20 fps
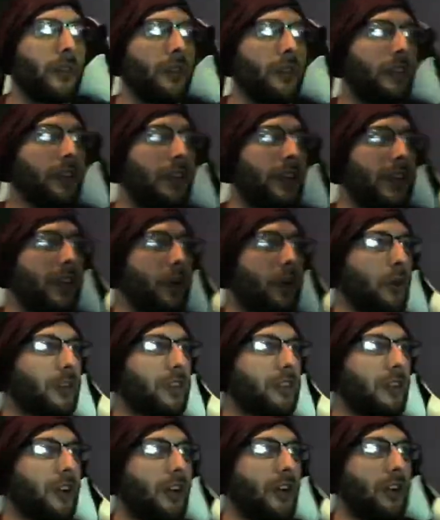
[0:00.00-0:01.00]

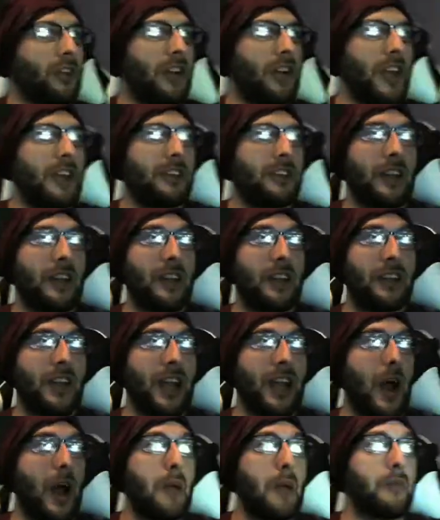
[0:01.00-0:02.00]
Heals all day. And
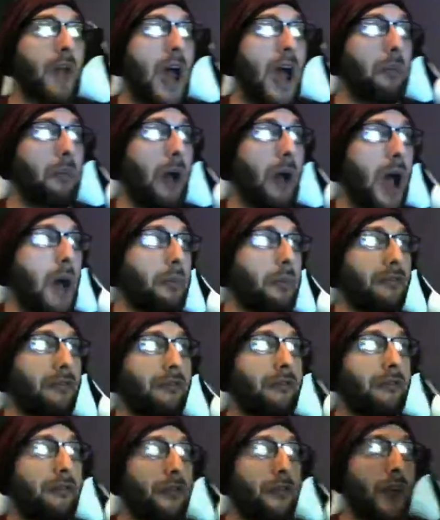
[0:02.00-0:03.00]
again, I'm not popping
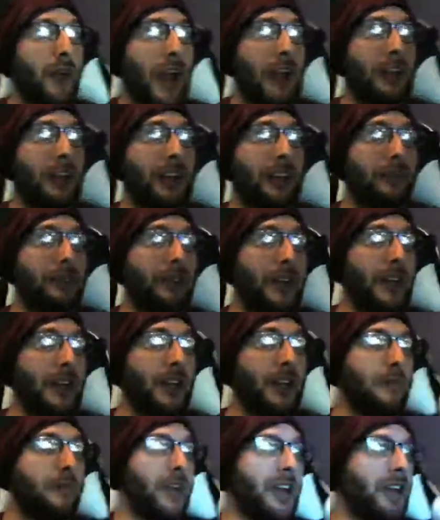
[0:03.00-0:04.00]
Rally or
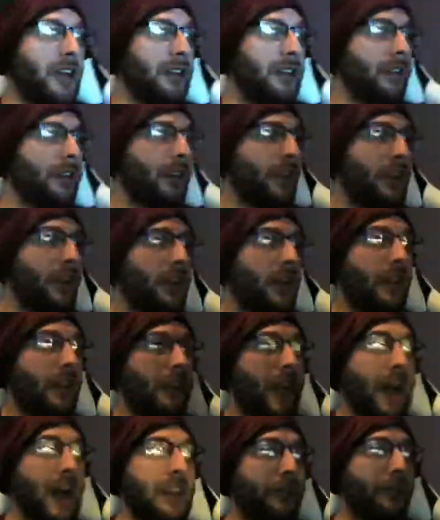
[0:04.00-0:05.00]
Vigor, man.
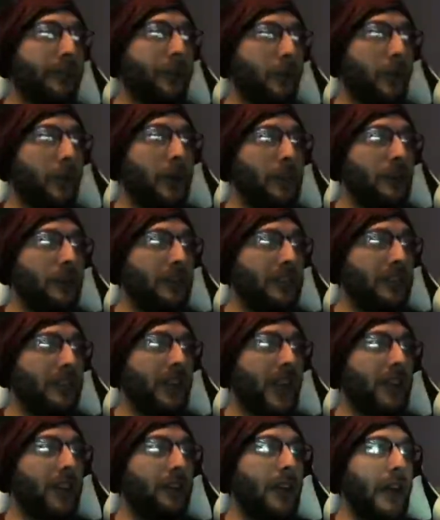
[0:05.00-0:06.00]
That is for when you
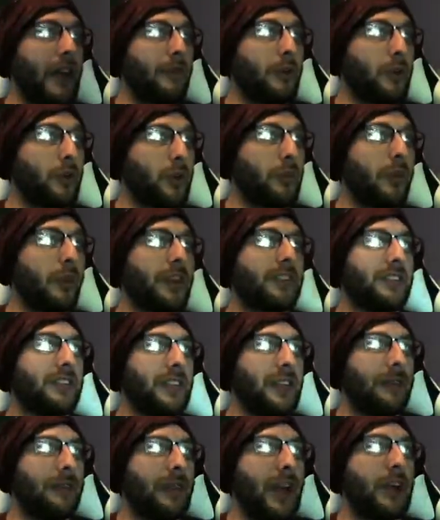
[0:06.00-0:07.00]
decide to have a group. Like, see,
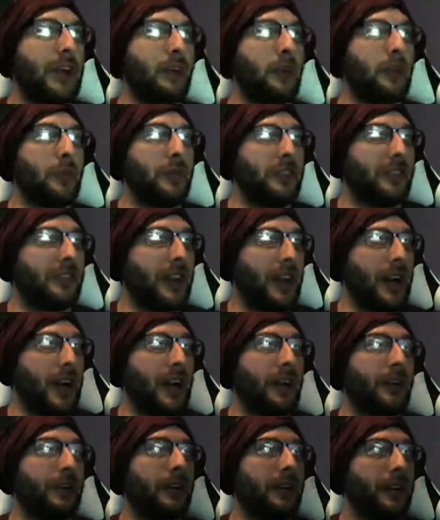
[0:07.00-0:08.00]
if that group was
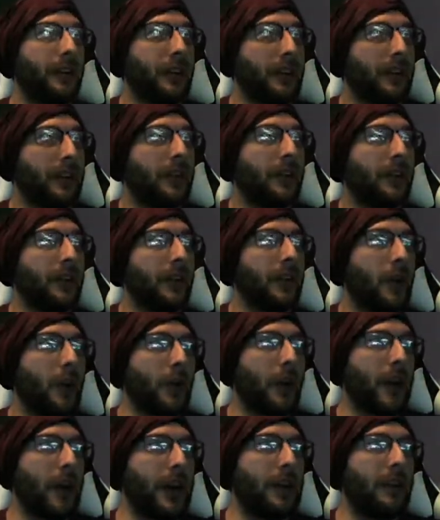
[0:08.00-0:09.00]
there,
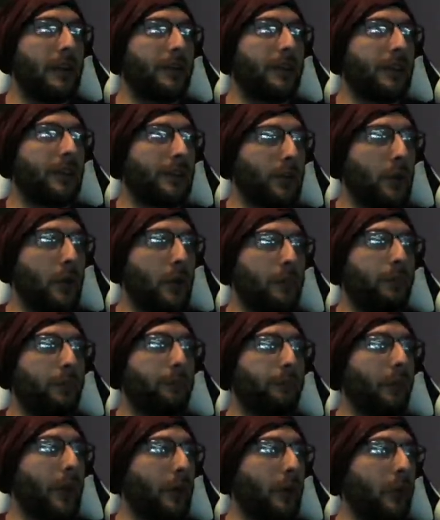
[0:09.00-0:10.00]
right? If this group,
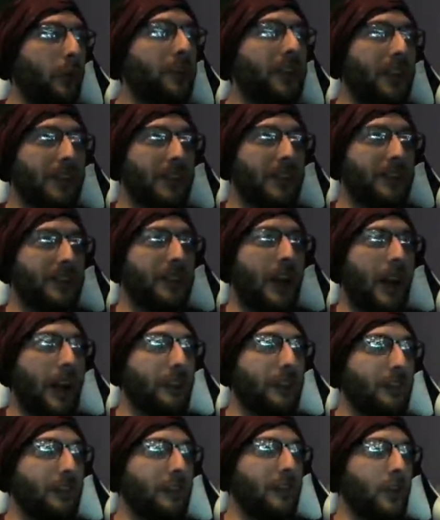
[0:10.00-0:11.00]
like, check this out. I'll
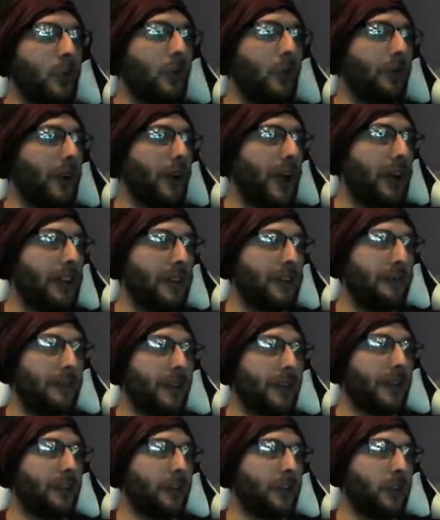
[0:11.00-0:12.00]
show you what Rally and
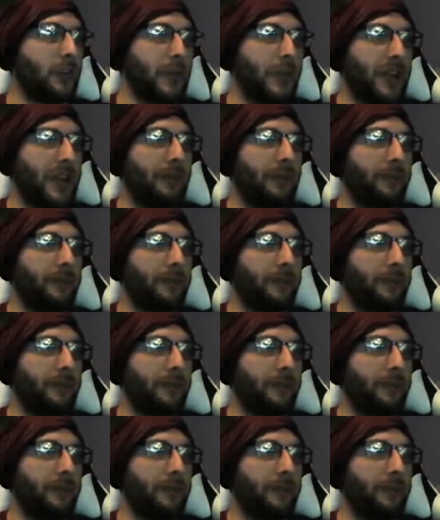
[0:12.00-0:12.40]
Vigor do, man.